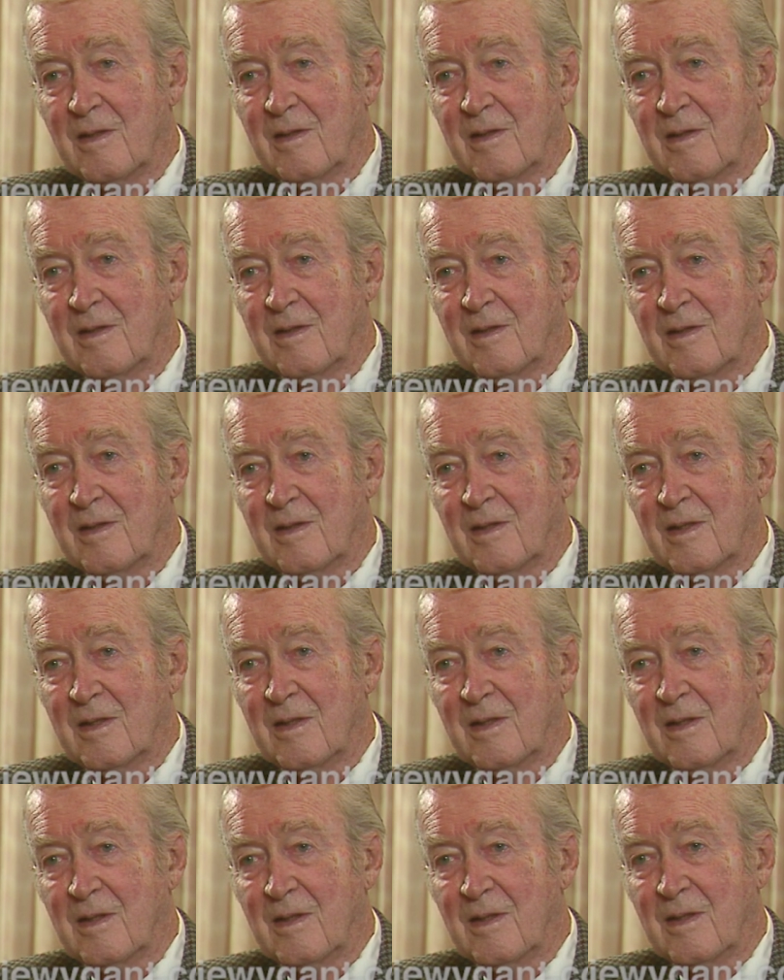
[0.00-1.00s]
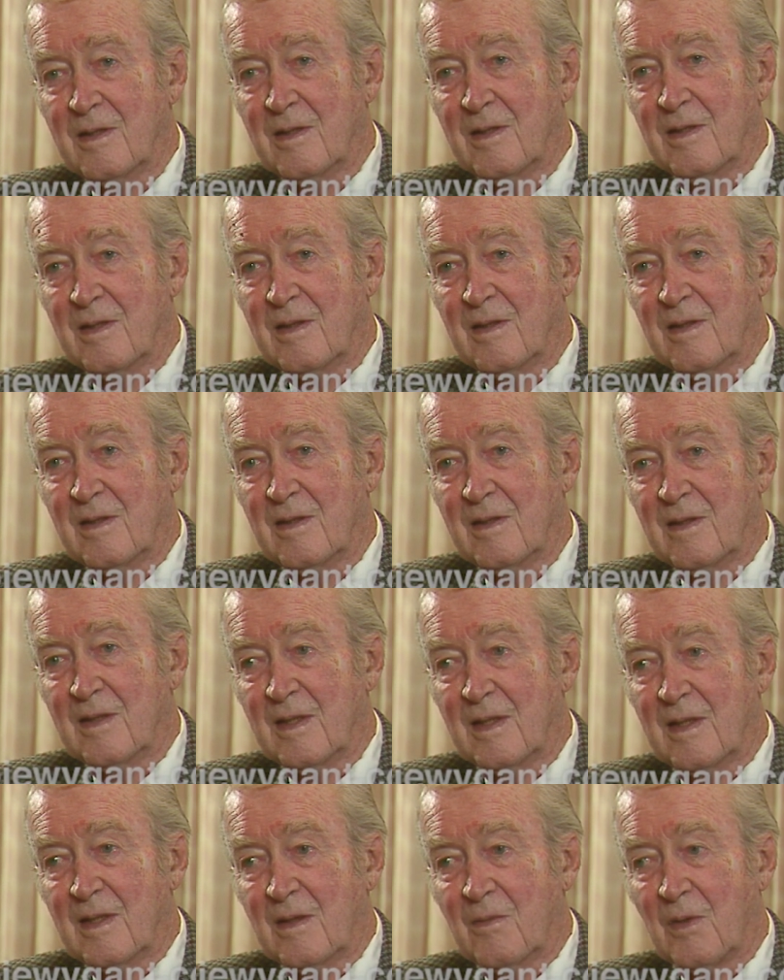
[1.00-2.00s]
Meryl Streep or
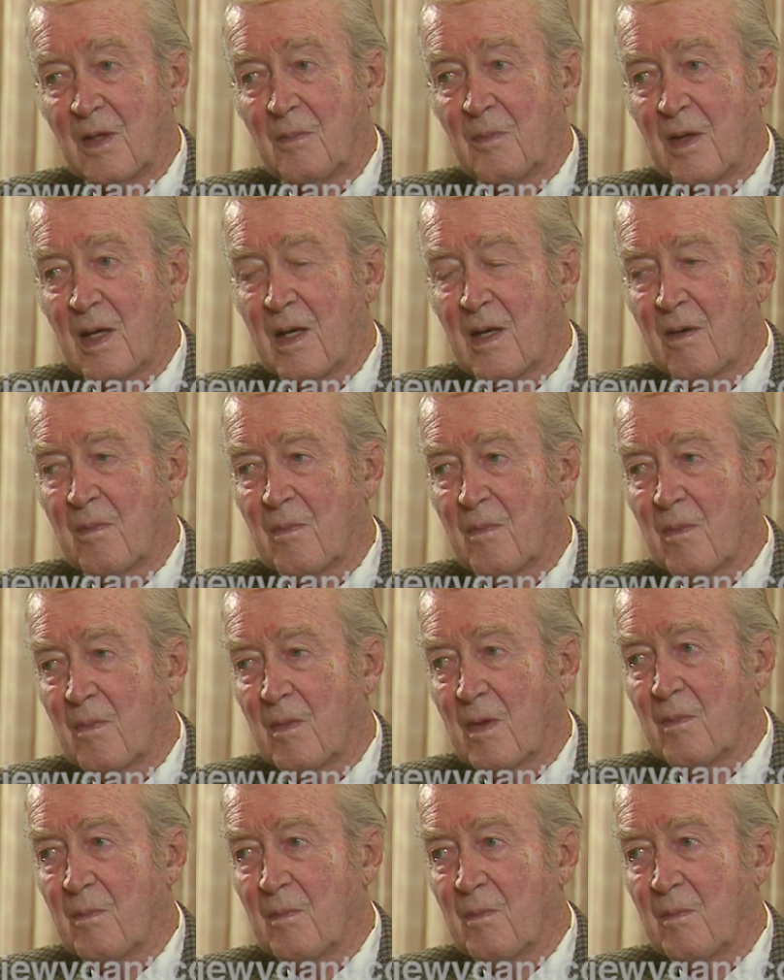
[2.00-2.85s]
Glenn well, Mer Close?